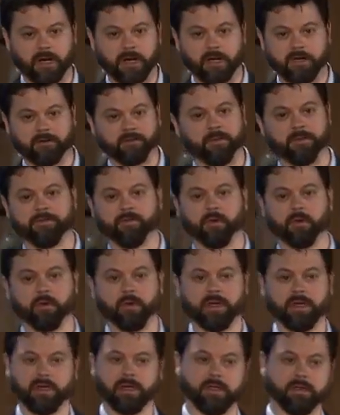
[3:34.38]
to rise
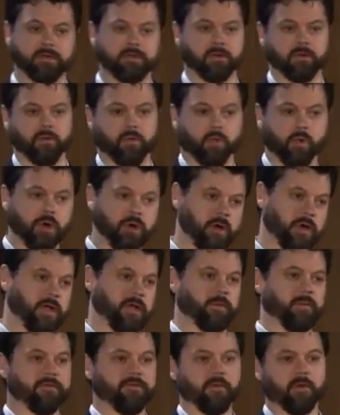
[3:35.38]
before we need to
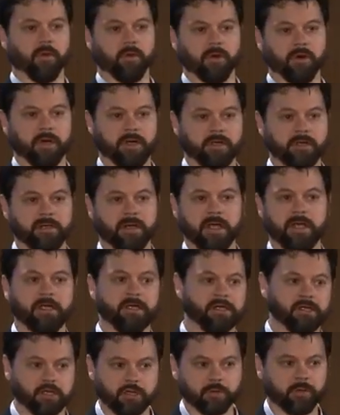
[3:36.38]
worry, before we're in
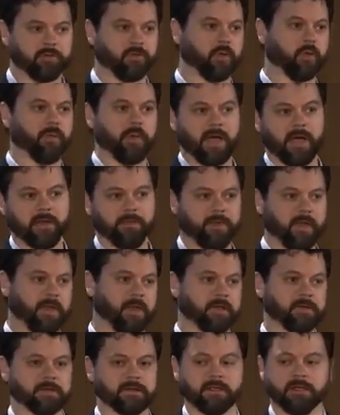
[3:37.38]
danger, before bad
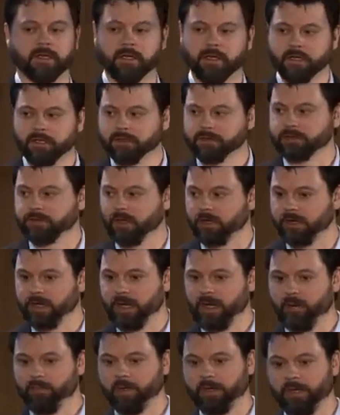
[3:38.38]
things start
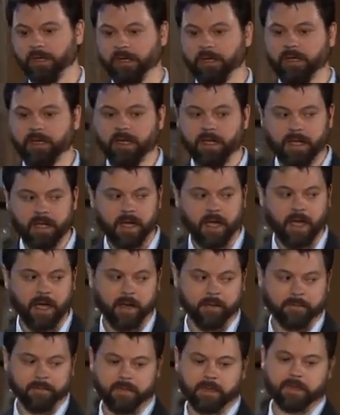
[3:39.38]
happening?
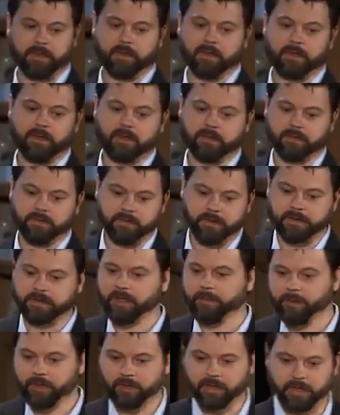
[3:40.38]
Um, the
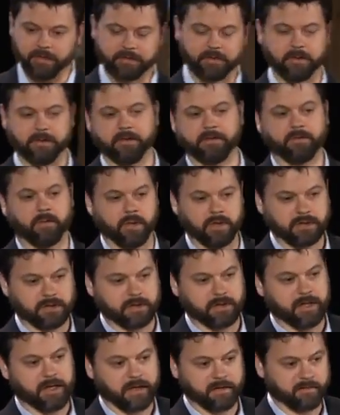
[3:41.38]
typical answer to this
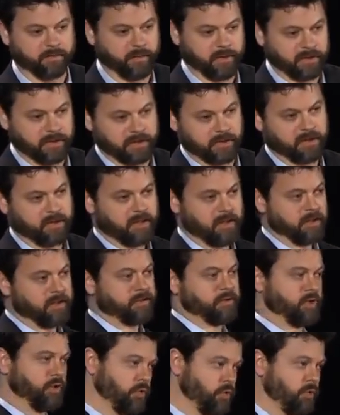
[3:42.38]
question has been
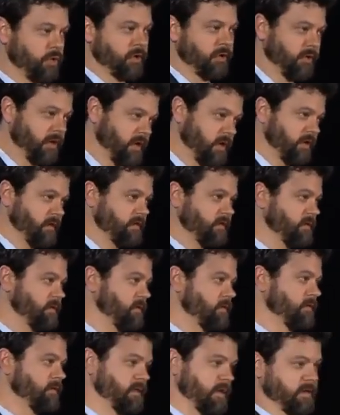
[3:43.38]
2 degrees
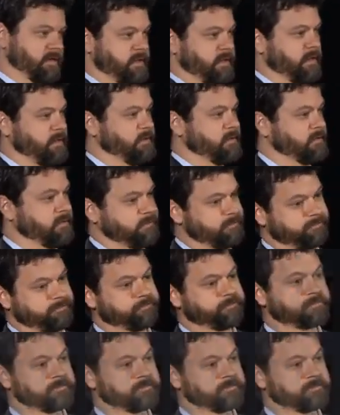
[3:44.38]
Celsius.